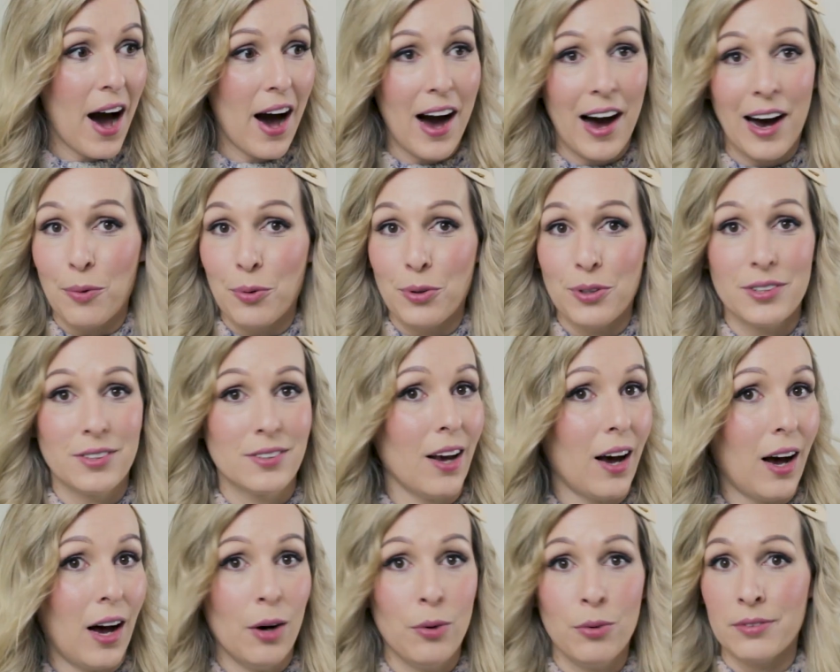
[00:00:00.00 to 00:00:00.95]
I will
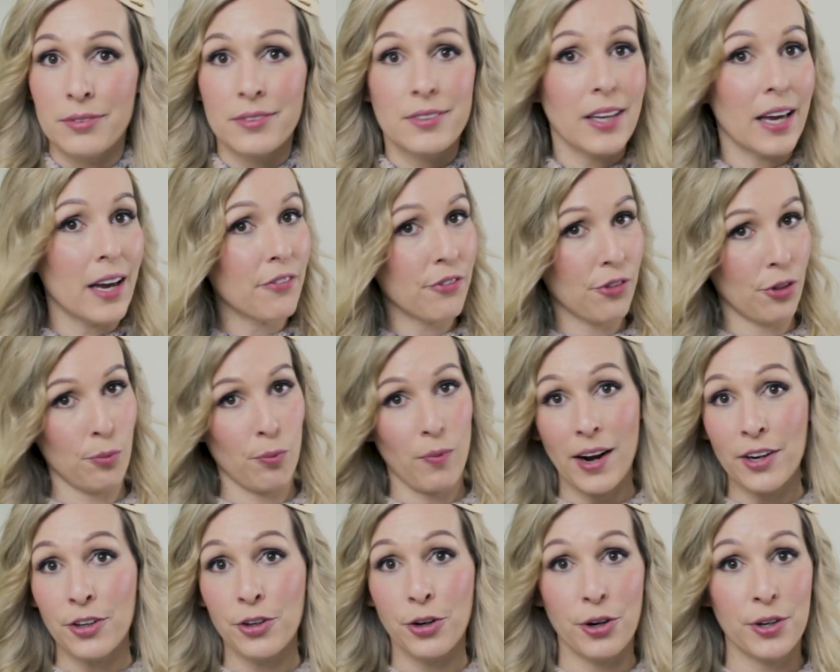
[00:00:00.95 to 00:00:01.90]
say it for the
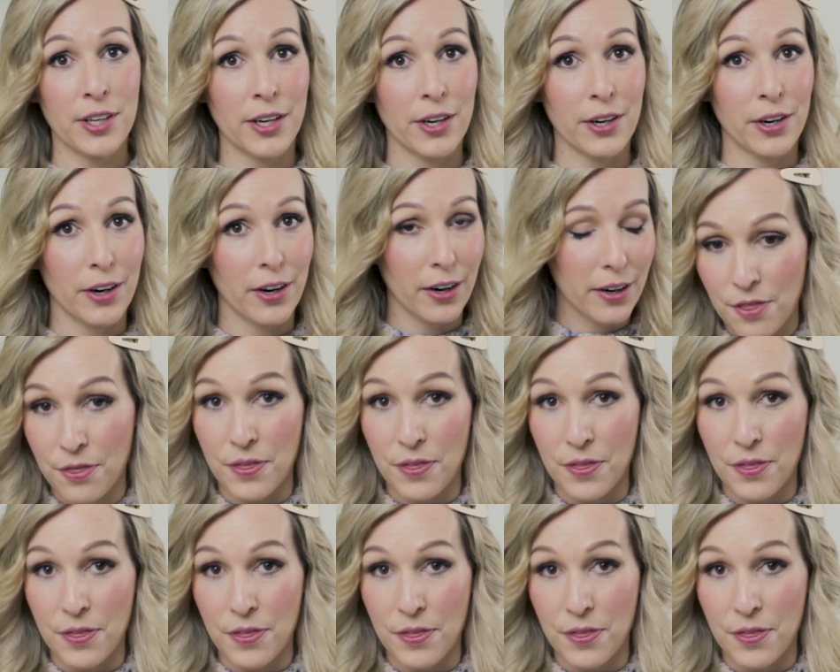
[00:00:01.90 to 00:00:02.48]
record here.